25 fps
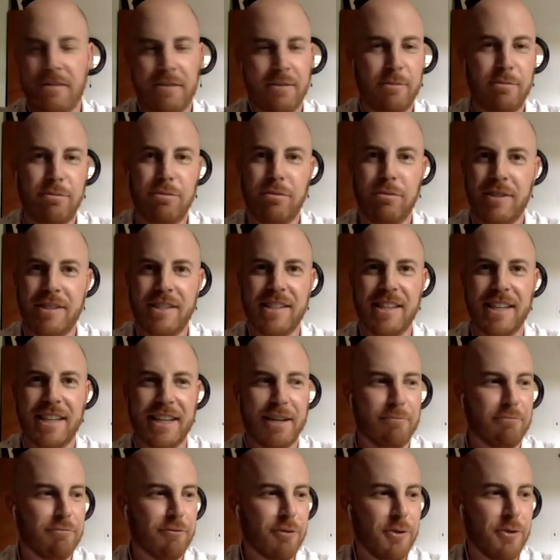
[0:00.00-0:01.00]
This is like a
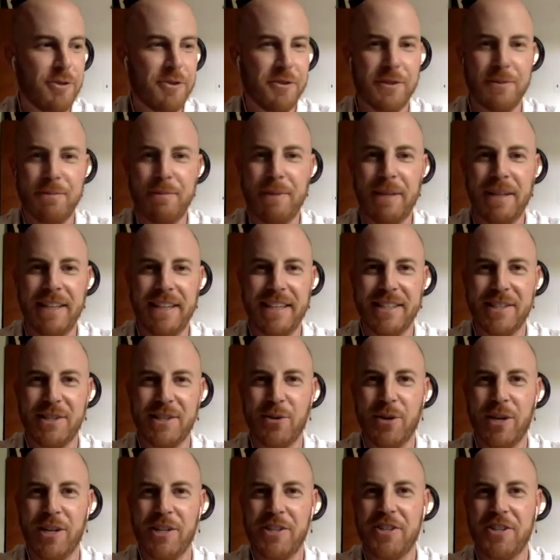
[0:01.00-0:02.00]
Brewsters Millions
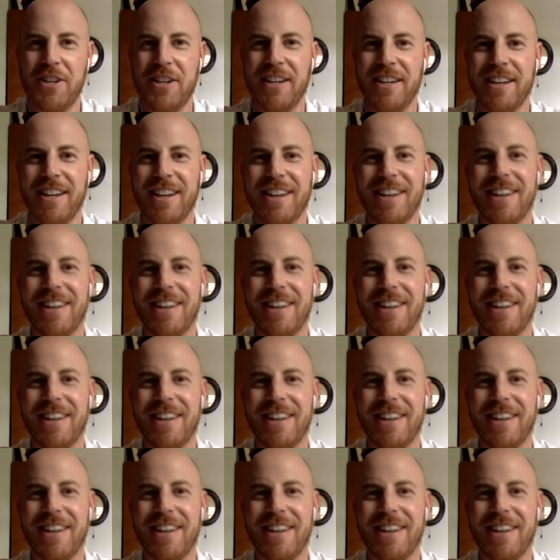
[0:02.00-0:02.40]
question.